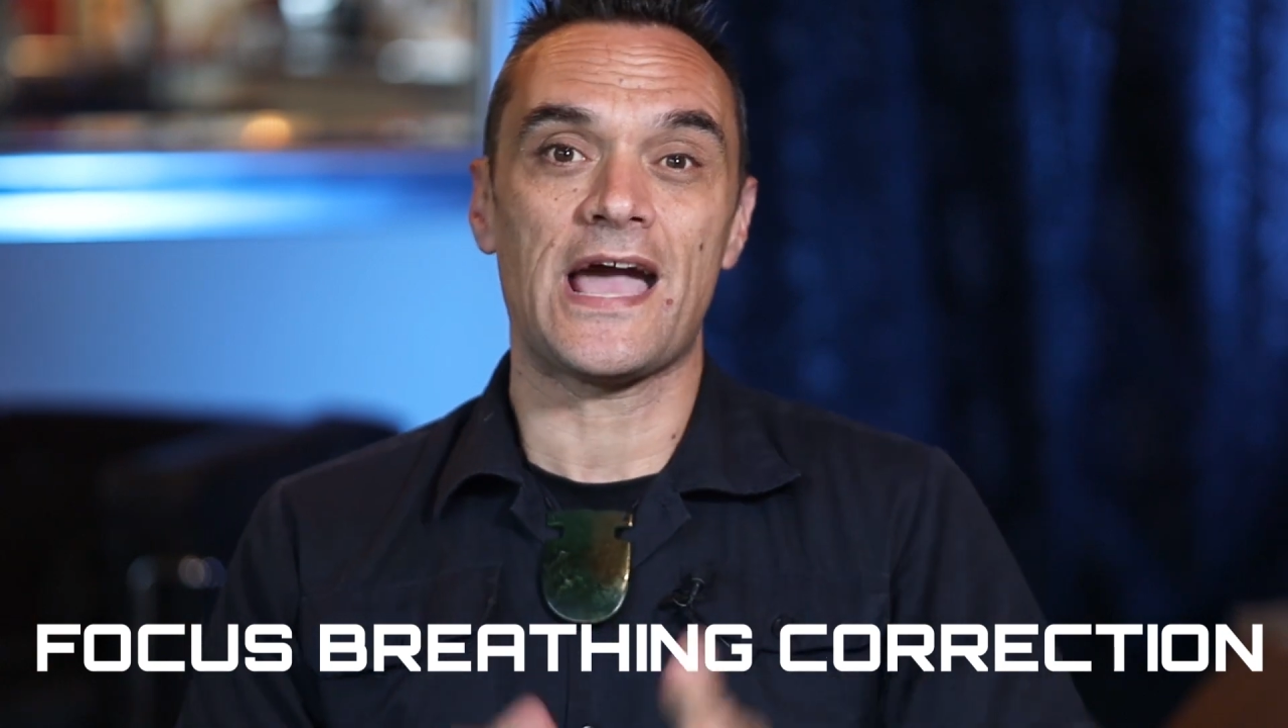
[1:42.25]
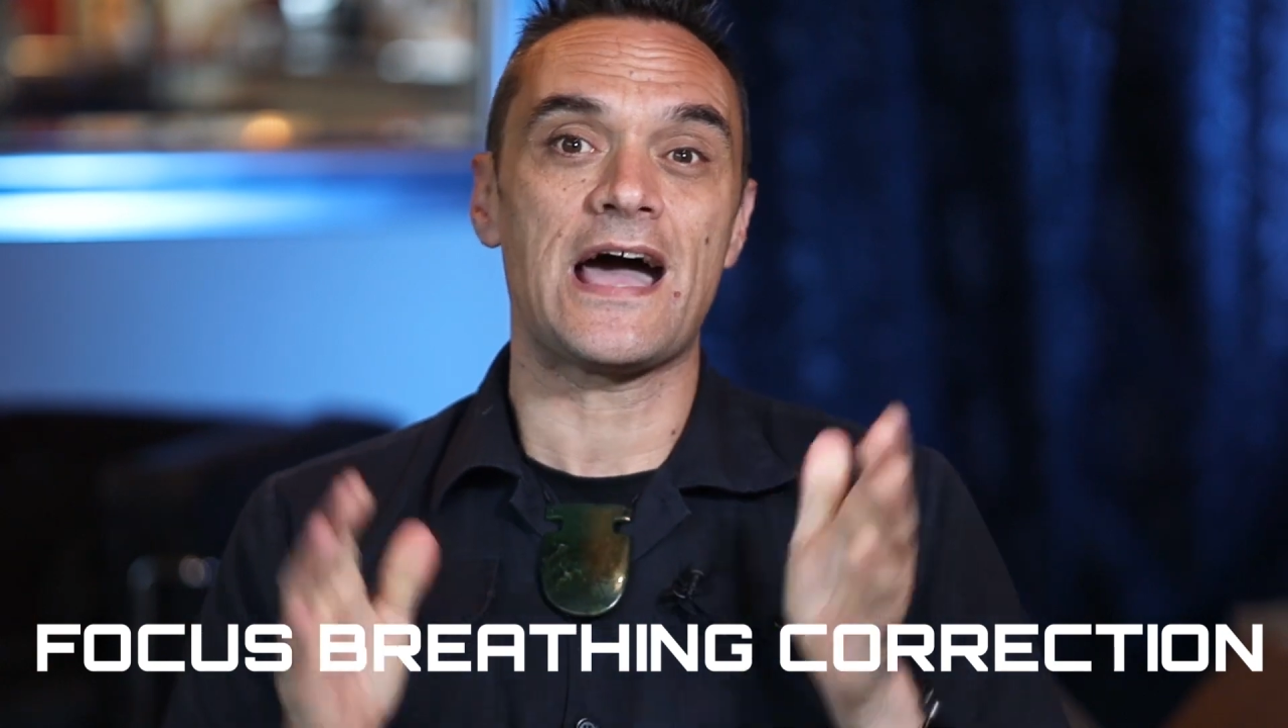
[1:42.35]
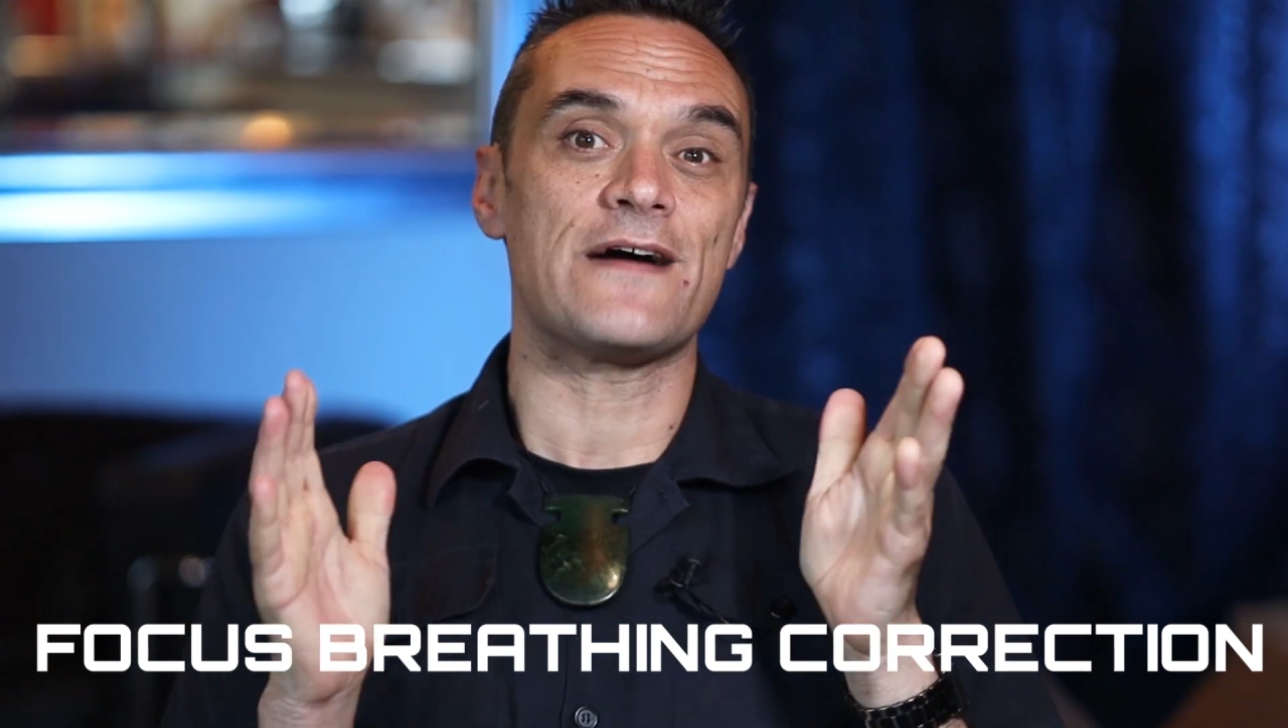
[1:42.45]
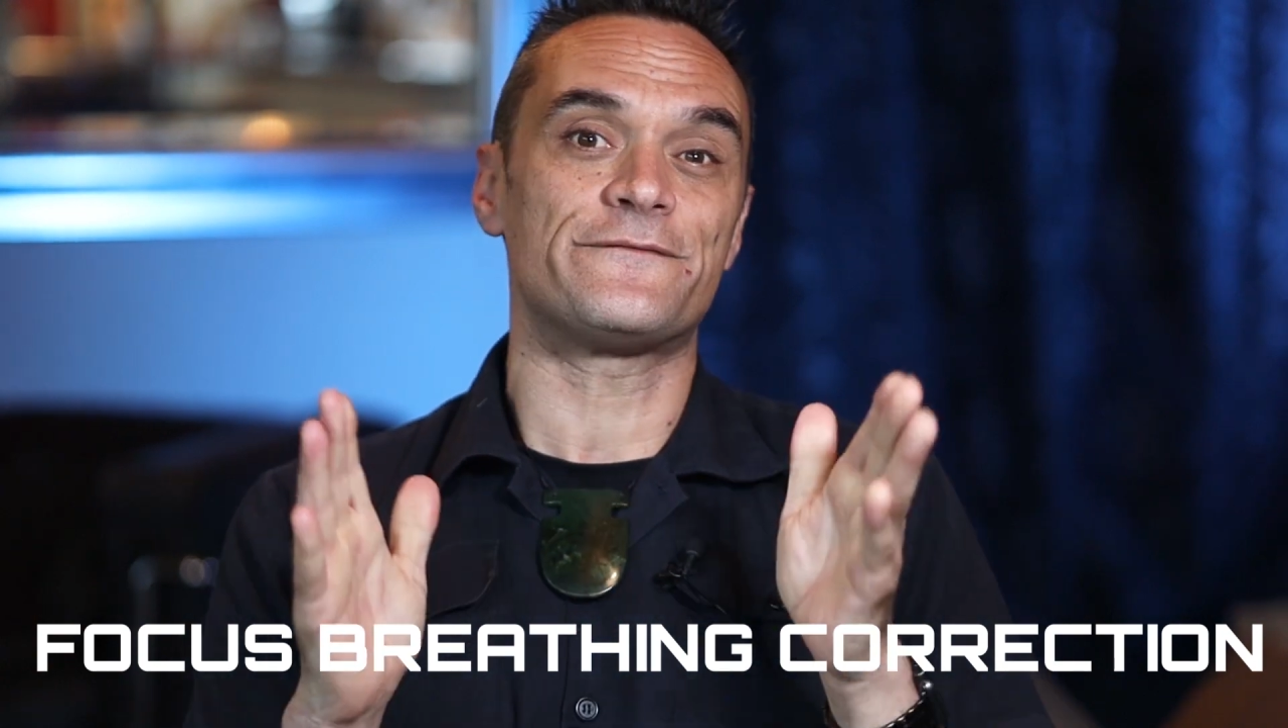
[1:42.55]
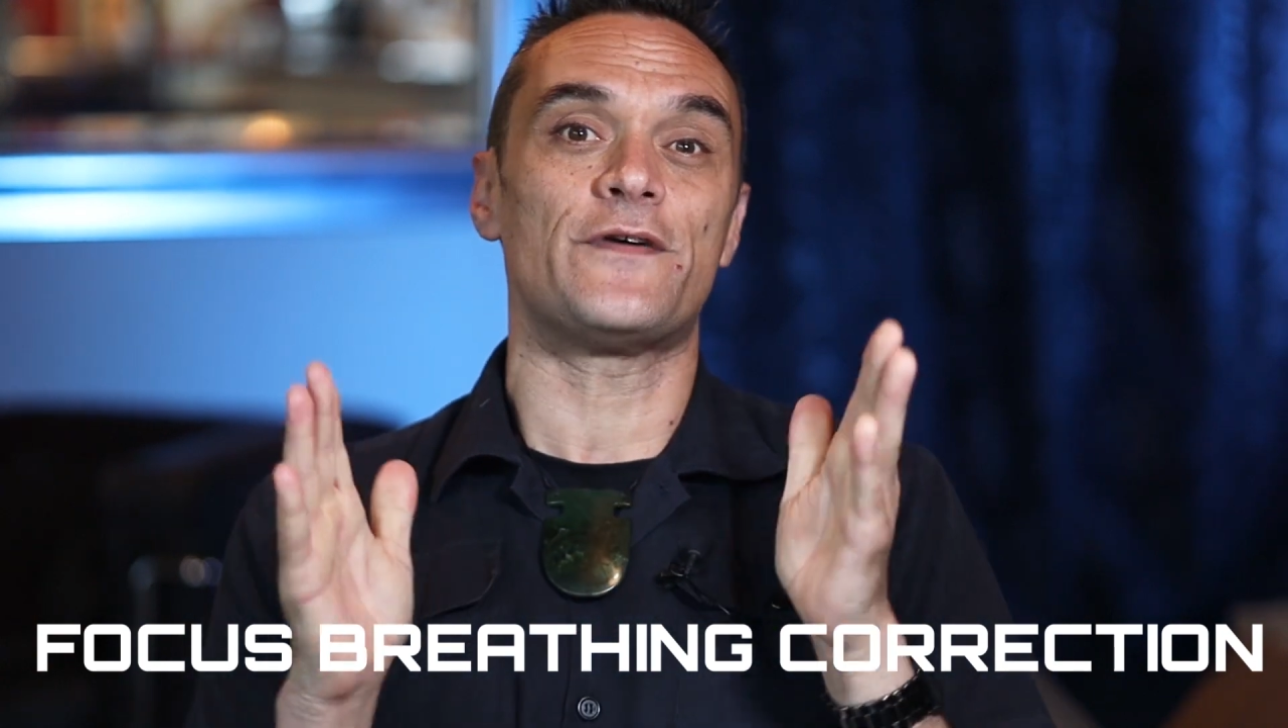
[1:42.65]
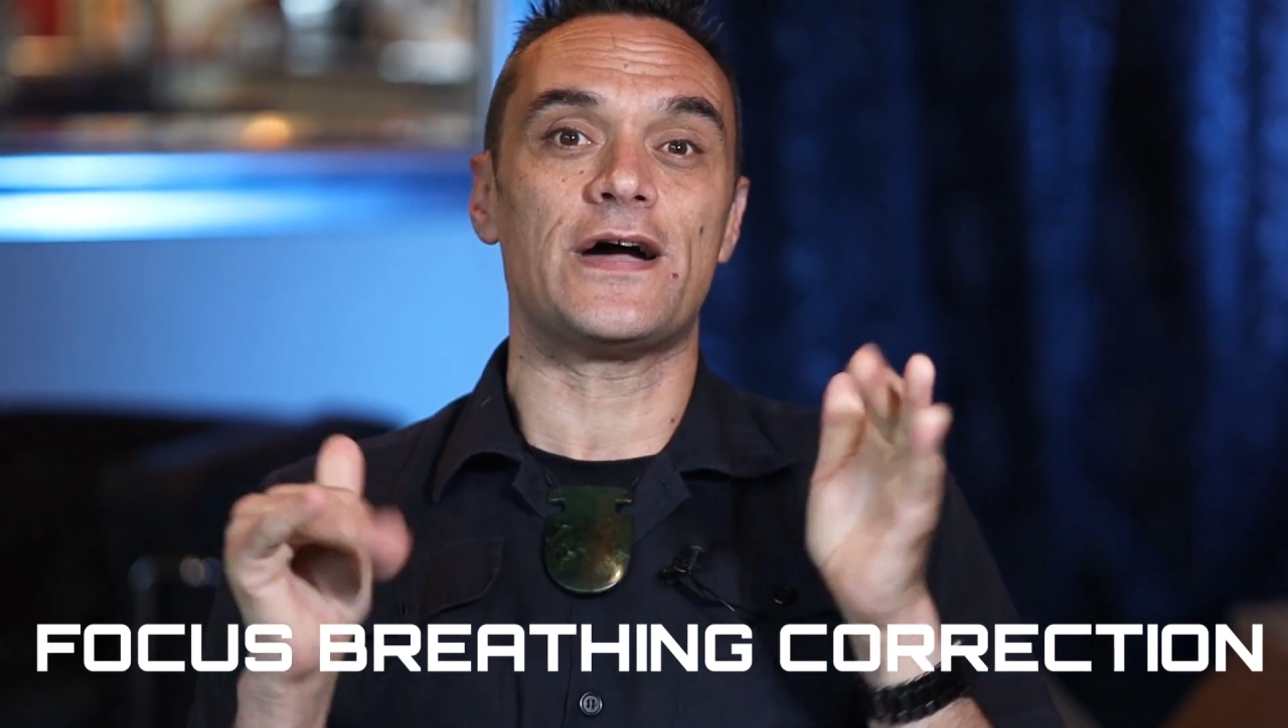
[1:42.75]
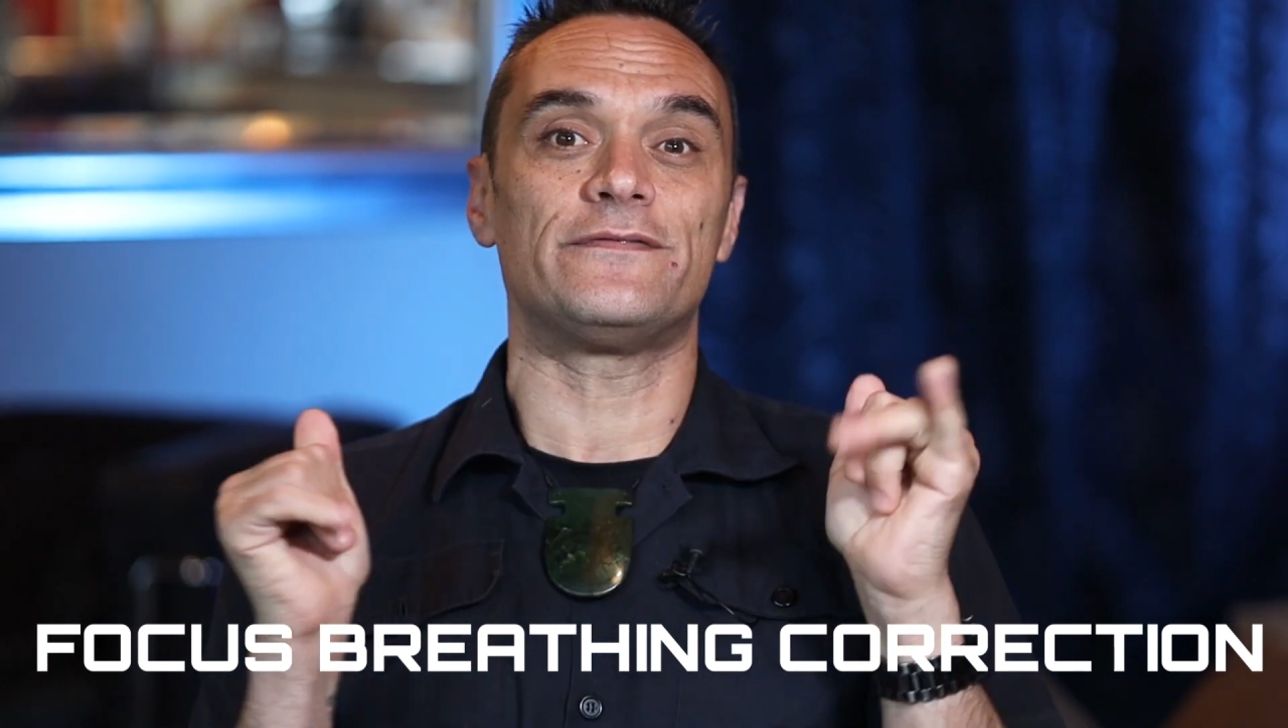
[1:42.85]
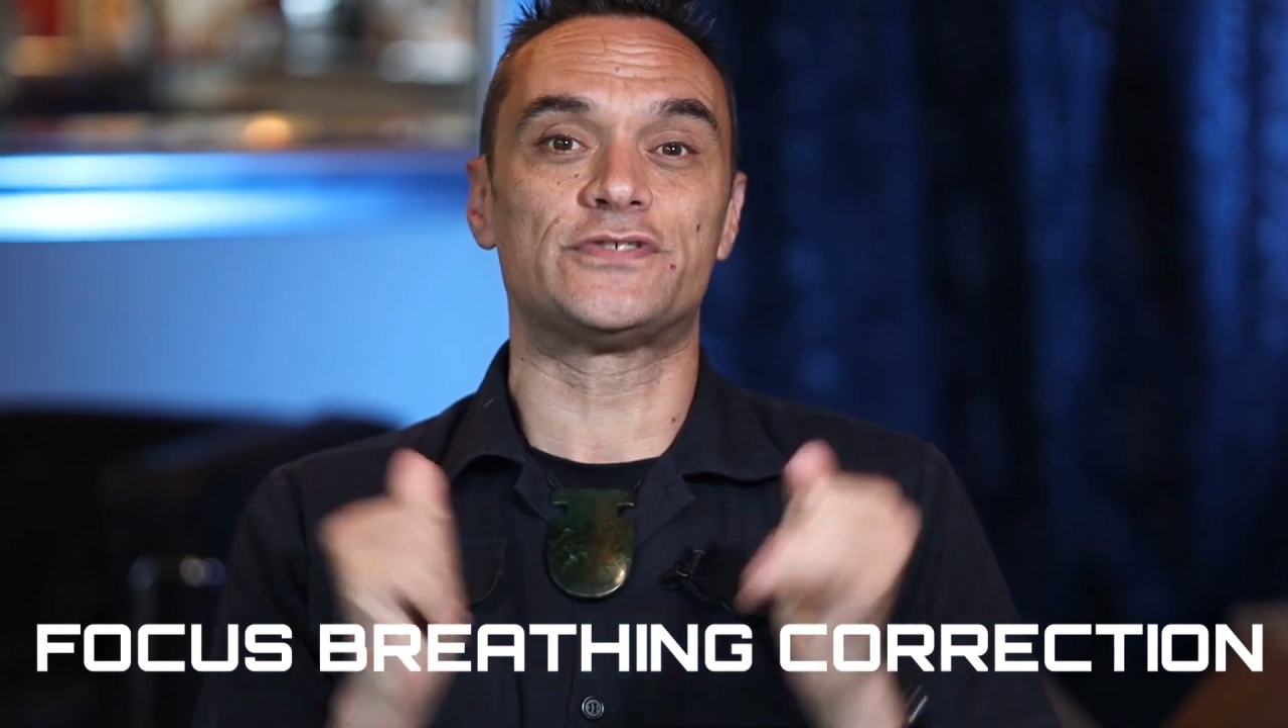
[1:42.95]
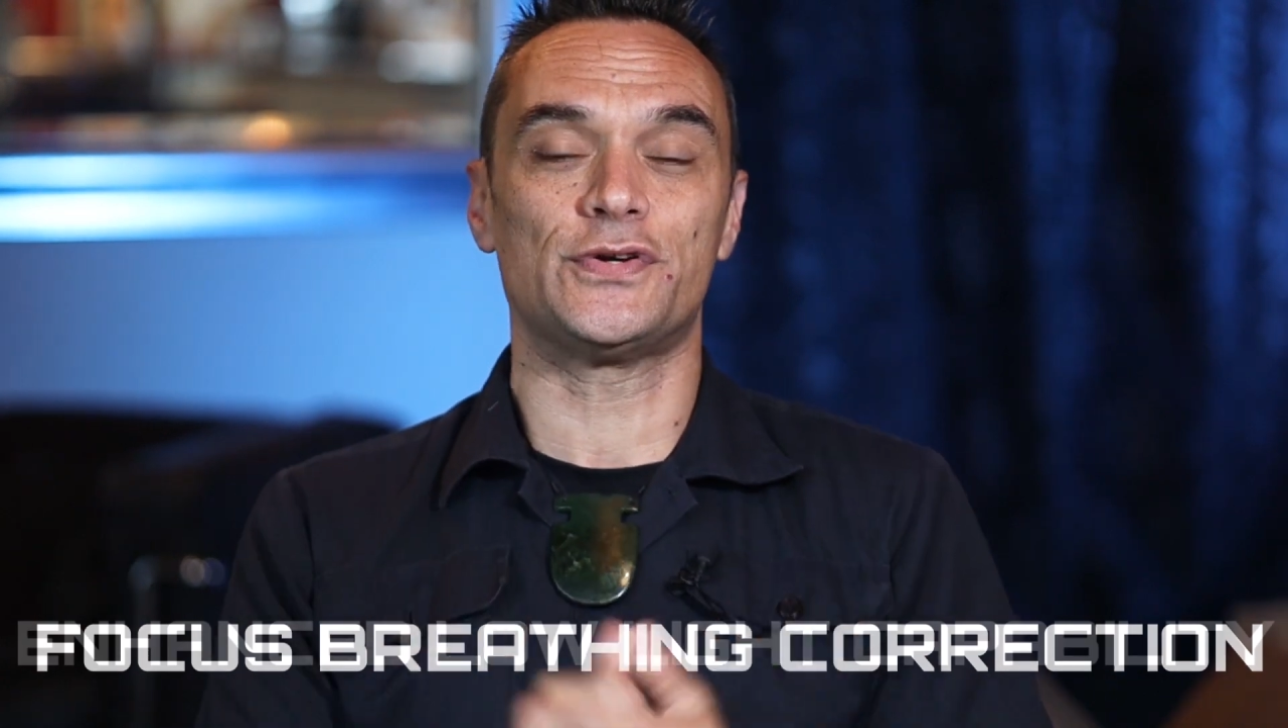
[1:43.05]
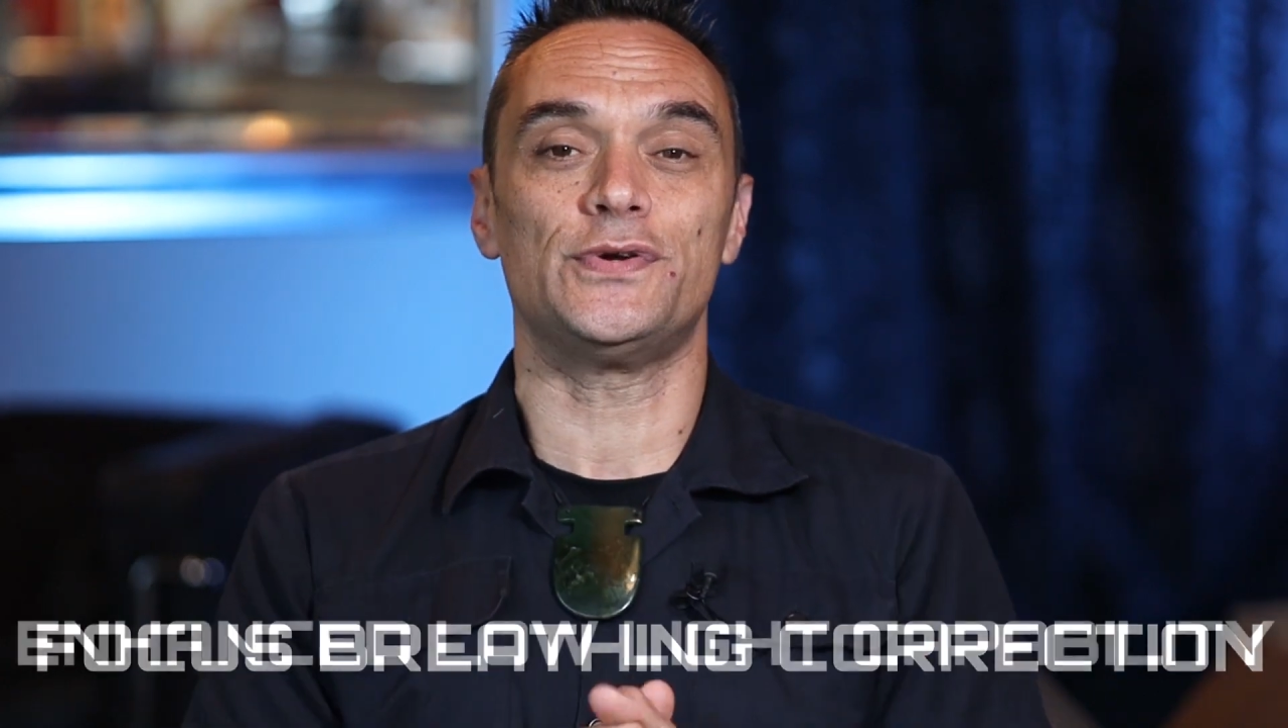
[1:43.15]

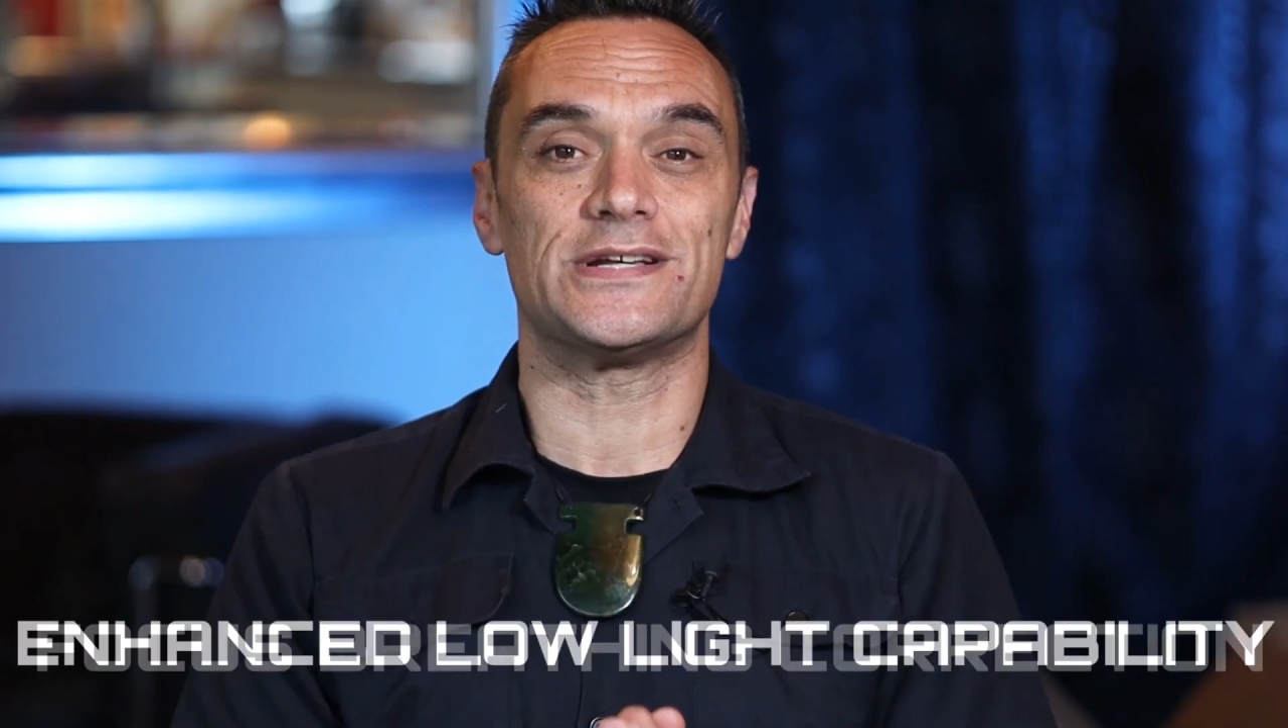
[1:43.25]
R5 II